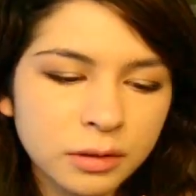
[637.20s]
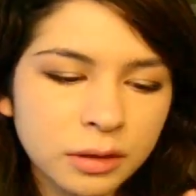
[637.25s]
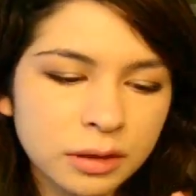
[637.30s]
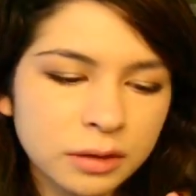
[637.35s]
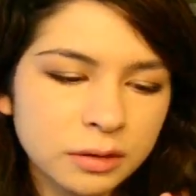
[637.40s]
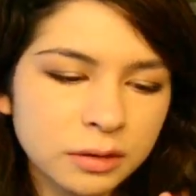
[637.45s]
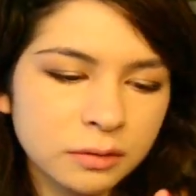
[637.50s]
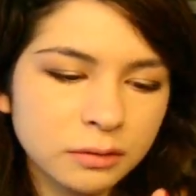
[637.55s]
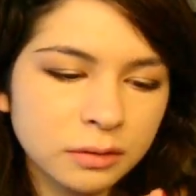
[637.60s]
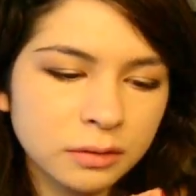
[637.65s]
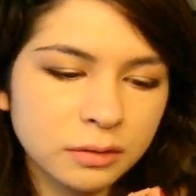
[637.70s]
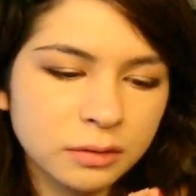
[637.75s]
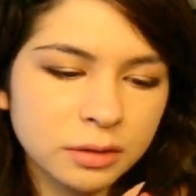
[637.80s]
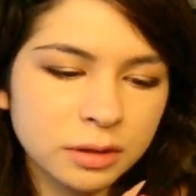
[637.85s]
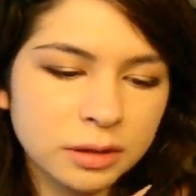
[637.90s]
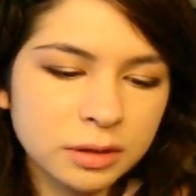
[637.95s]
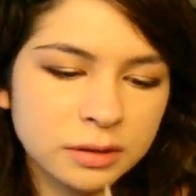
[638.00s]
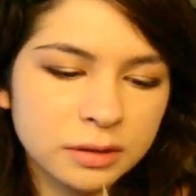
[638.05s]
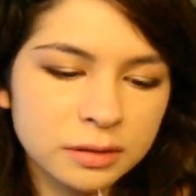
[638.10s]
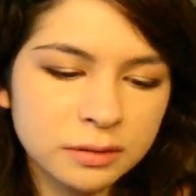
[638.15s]
You get 2 little
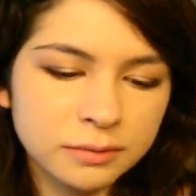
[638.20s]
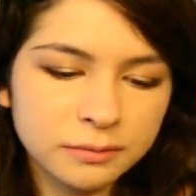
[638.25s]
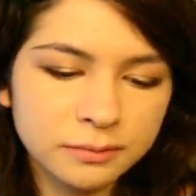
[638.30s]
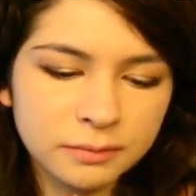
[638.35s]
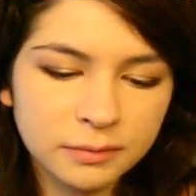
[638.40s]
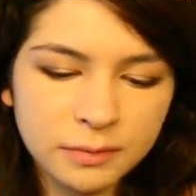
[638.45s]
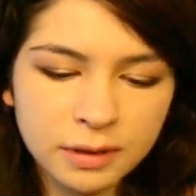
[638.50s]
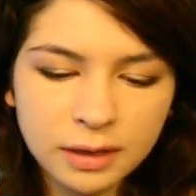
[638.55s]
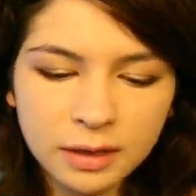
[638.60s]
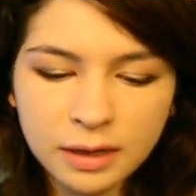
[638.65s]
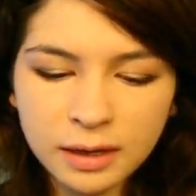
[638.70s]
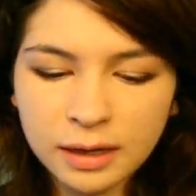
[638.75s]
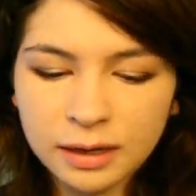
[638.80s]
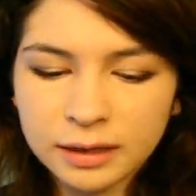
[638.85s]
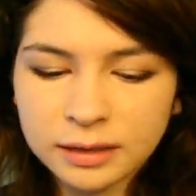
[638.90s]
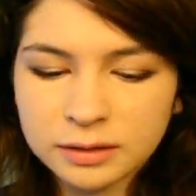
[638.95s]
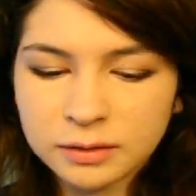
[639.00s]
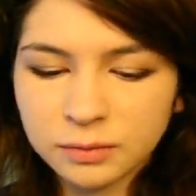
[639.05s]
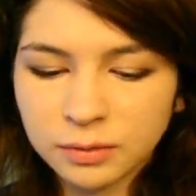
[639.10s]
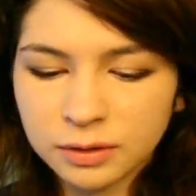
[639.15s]
sheets. I
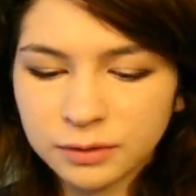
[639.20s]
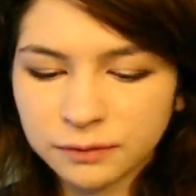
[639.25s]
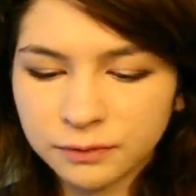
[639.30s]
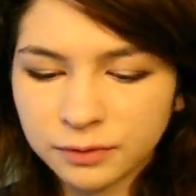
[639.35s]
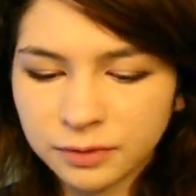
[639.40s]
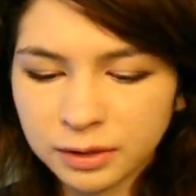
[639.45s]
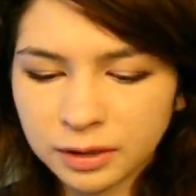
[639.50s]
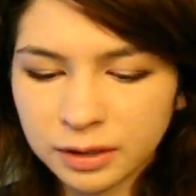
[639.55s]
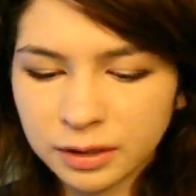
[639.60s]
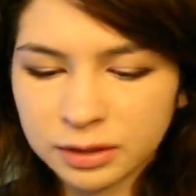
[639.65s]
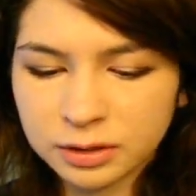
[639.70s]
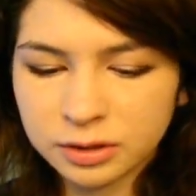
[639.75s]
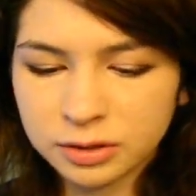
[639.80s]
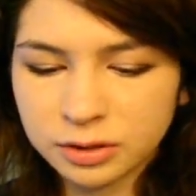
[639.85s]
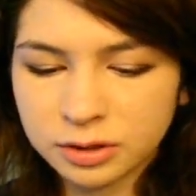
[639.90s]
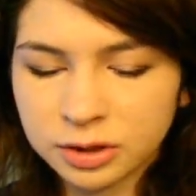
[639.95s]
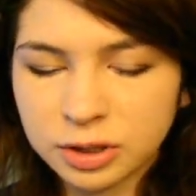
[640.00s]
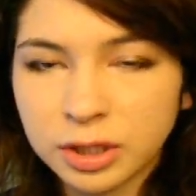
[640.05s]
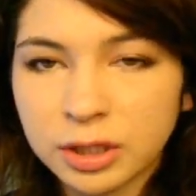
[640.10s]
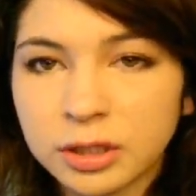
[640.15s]
guess 1 for
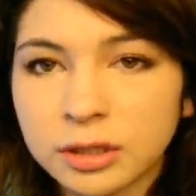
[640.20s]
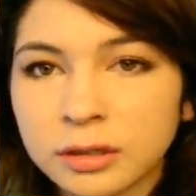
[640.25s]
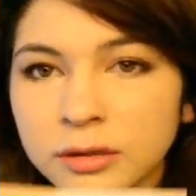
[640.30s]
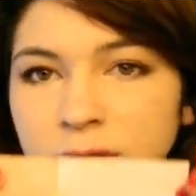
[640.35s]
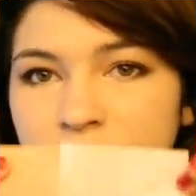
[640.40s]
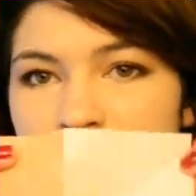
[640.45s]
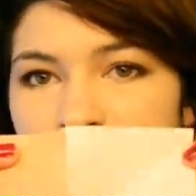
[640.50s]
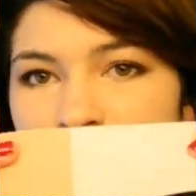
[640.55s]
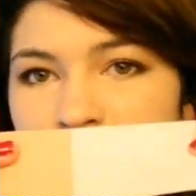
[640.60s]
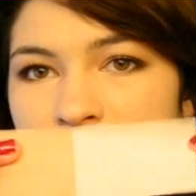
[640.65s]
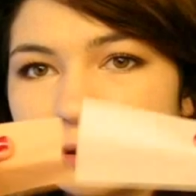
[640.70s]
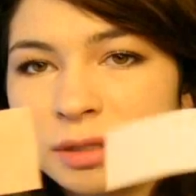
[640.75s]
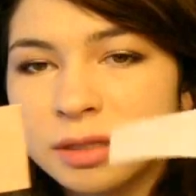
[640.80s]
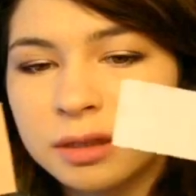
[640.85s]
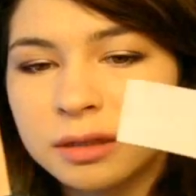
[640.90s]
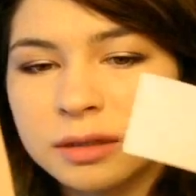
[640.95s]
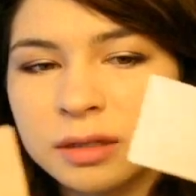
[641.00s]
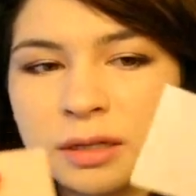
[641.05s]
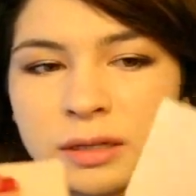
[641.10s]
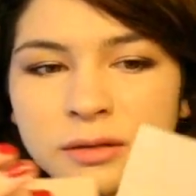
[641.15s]
each cheek. So I'm just
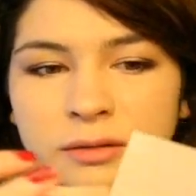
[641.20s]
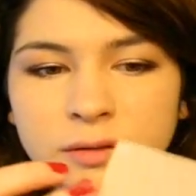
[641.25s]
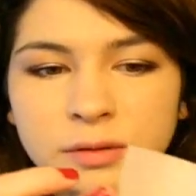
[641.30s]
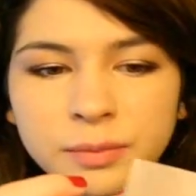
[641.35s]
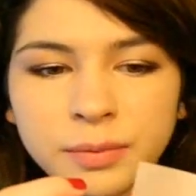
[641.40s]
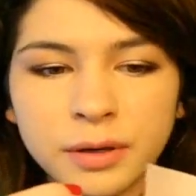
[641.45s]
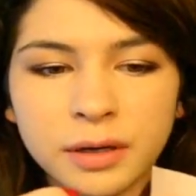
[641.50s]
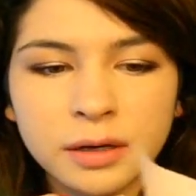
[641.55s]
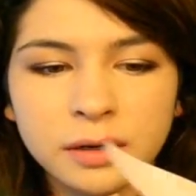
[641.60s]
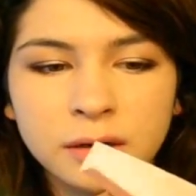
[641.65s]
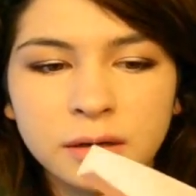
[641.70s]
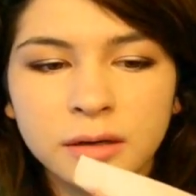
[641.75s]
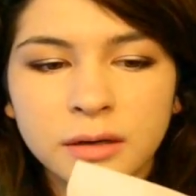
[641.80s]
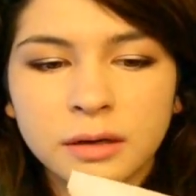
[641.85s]
going to take those apart.